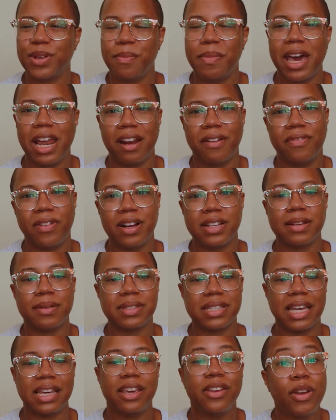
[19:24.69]
so bad at first. I
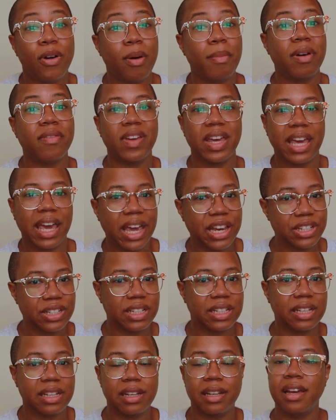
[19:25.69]
was like, you know, I'm on
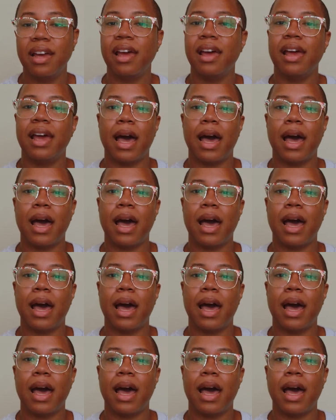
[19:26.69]
vacation.